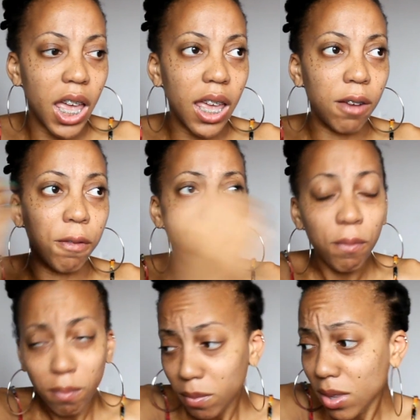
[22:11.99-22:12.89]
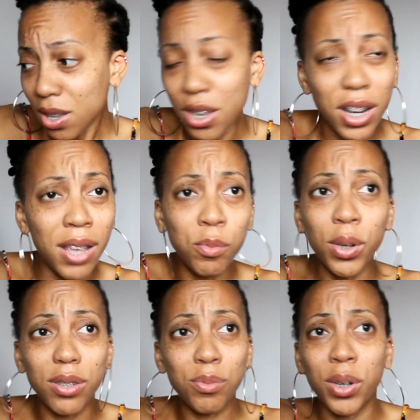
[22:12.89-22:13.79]
in, in
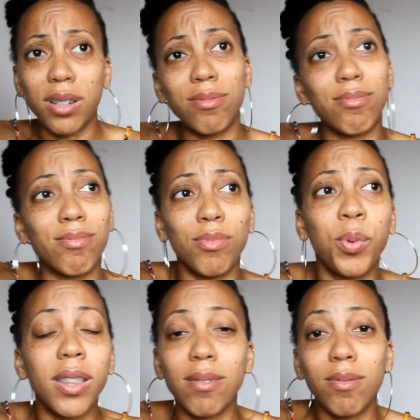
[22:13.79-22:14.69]
with, with, with